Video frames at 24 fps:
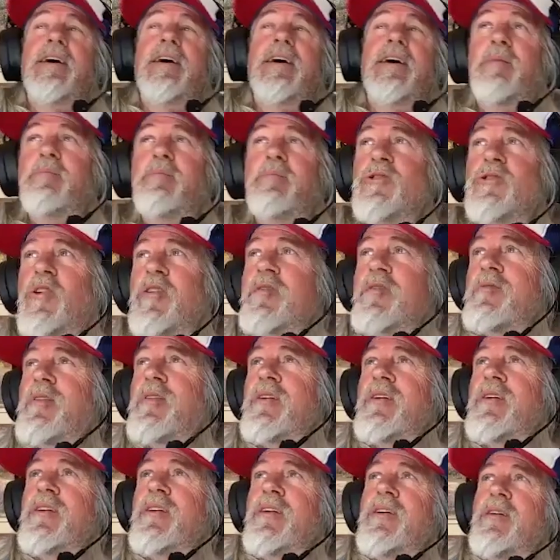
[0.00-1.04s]
sort of
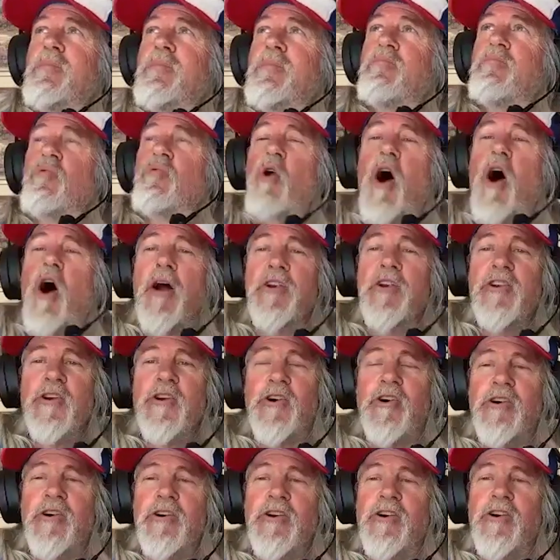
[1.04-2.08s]
broaden
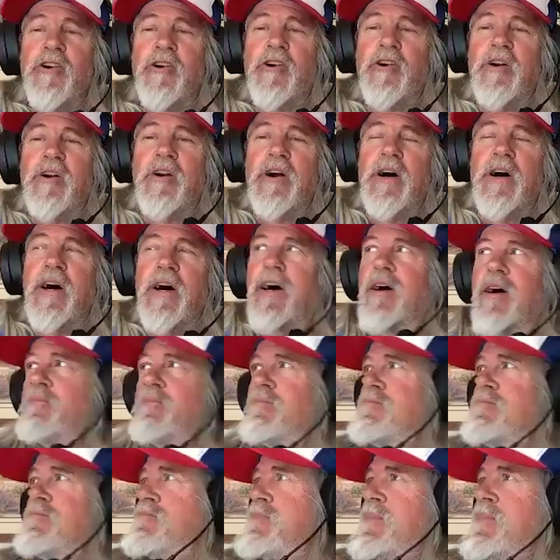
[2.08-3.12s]
your
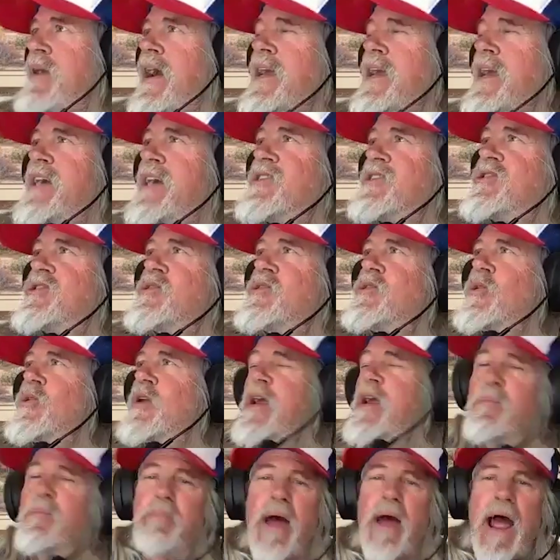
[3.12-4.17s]

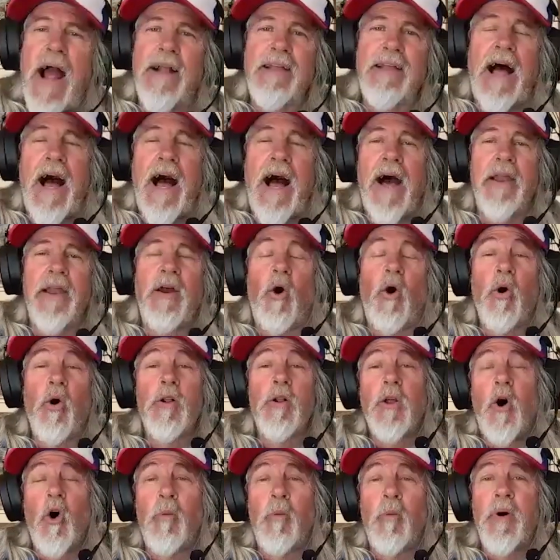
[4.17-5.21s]
impact on
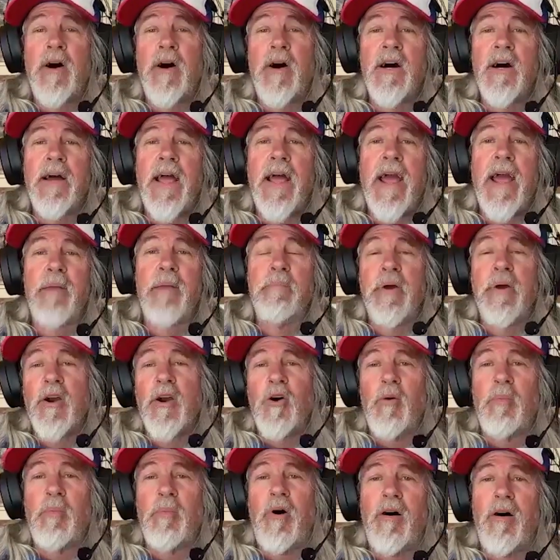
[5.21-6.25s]
Oklahoma and
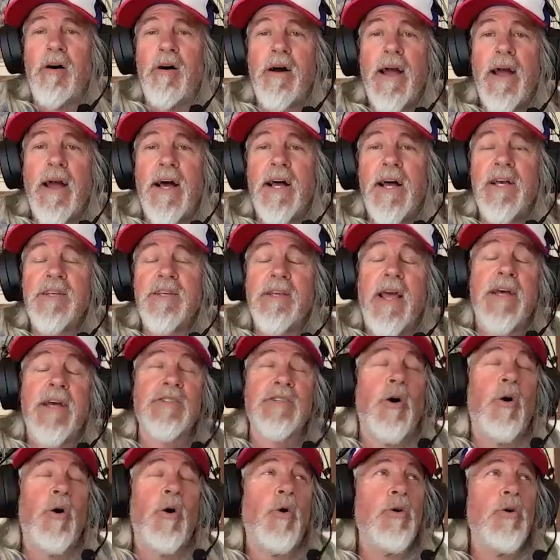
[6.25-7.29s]
pickleball as
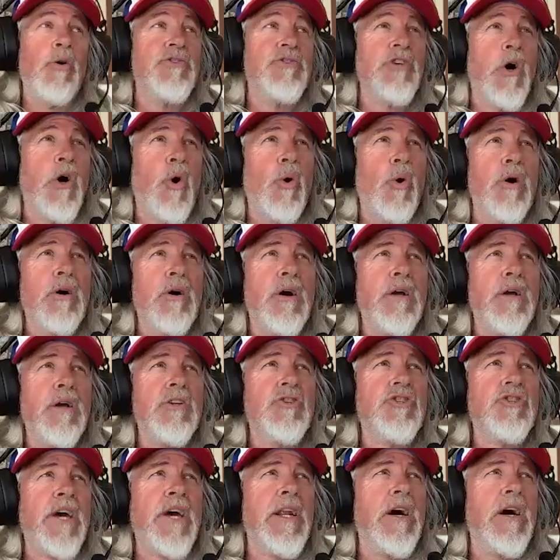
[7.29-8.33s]
a whole. So
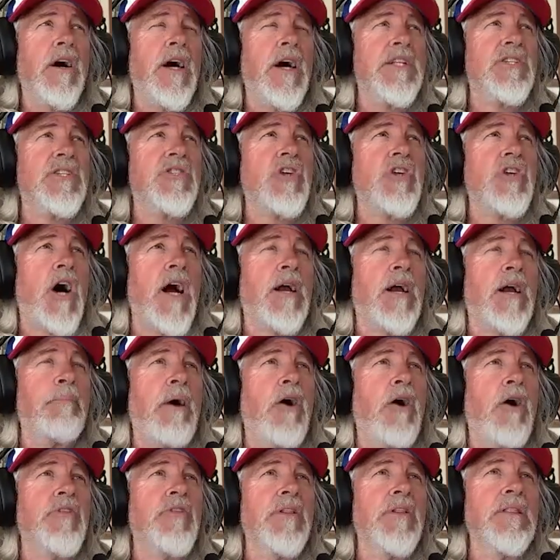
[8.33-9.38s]
Jenna, let's talk
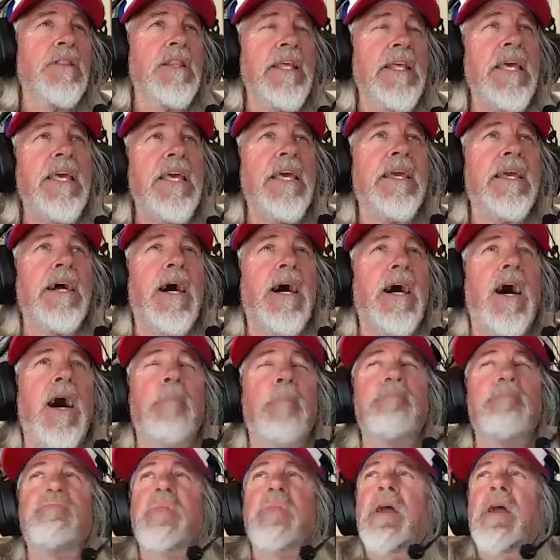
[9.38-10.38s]
about the league. How